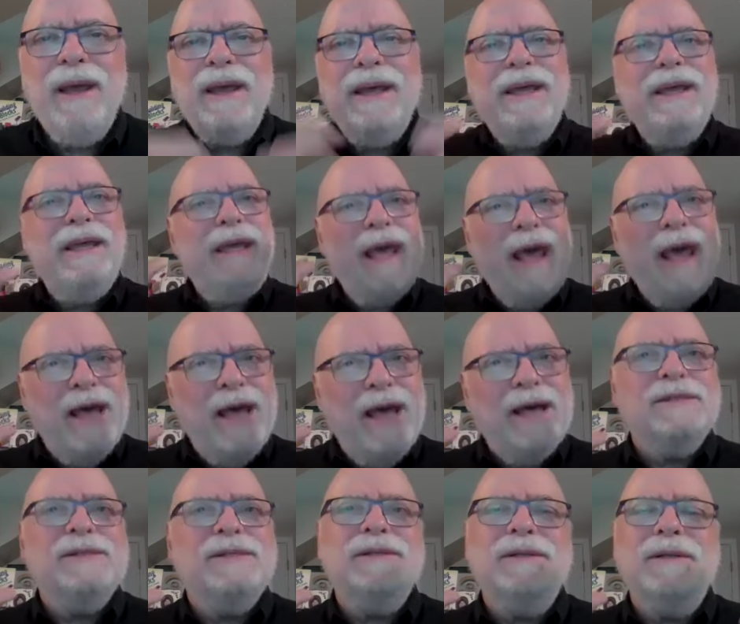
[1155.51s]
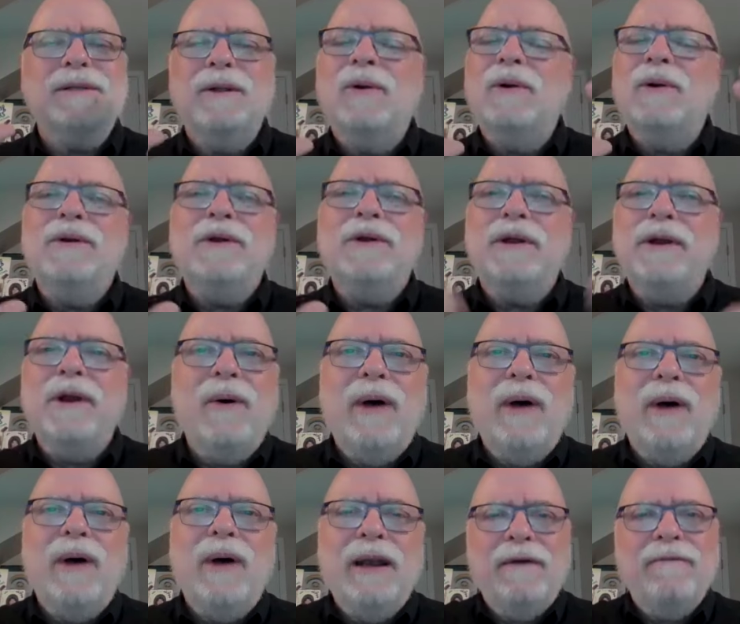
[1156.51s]
Yes, Lord, you know
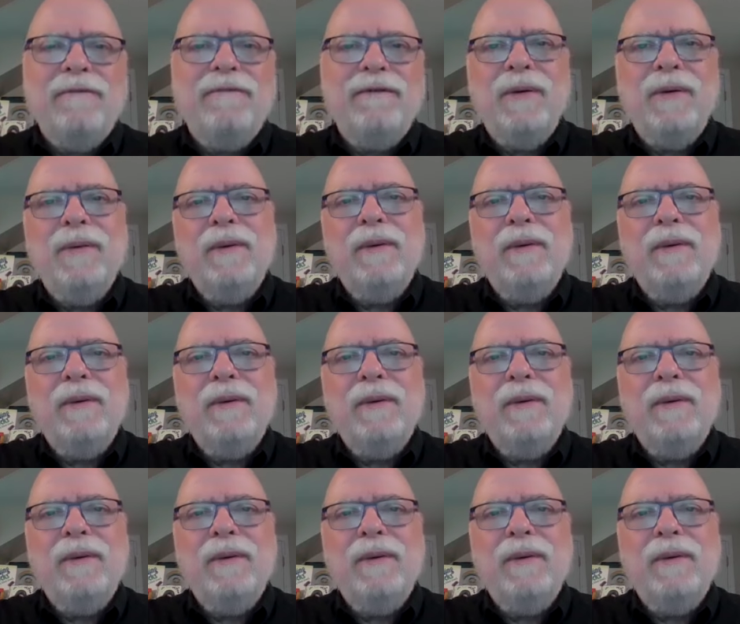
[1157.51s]
I love you.